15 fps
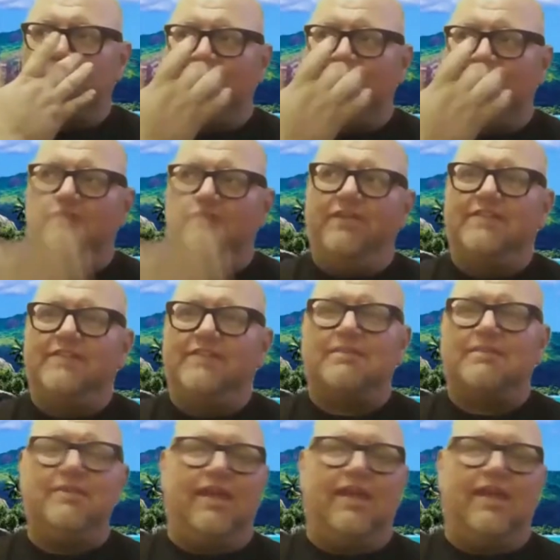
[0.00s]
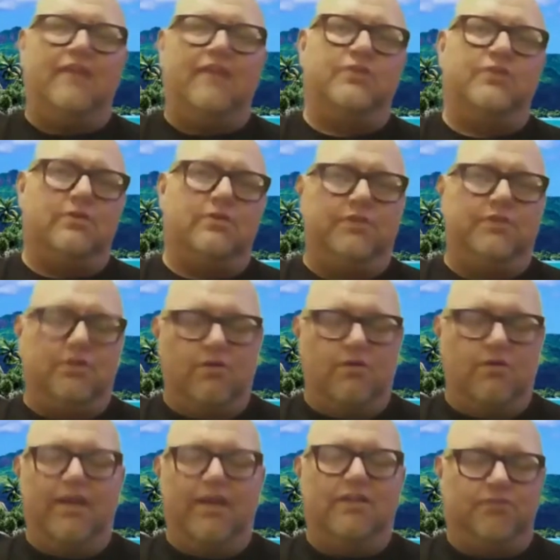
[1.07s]
air vents. I mean, they're
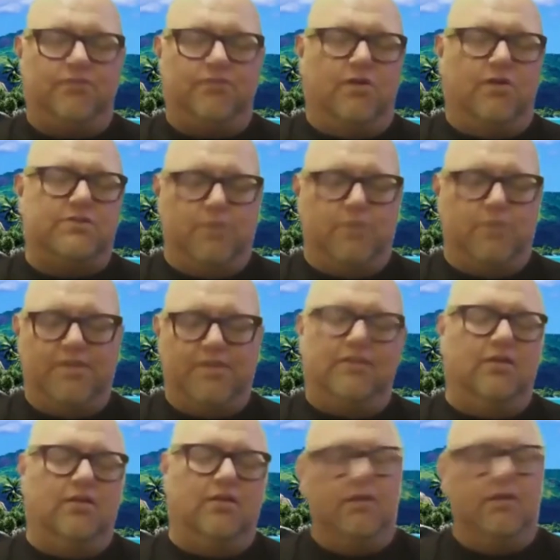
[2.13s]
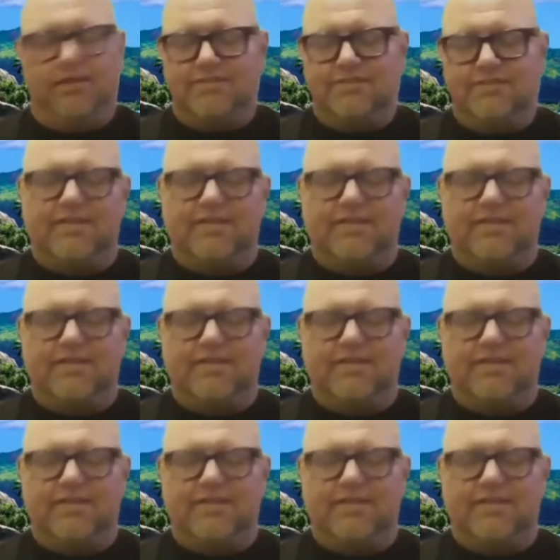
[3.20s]
great as far as the way they look and this,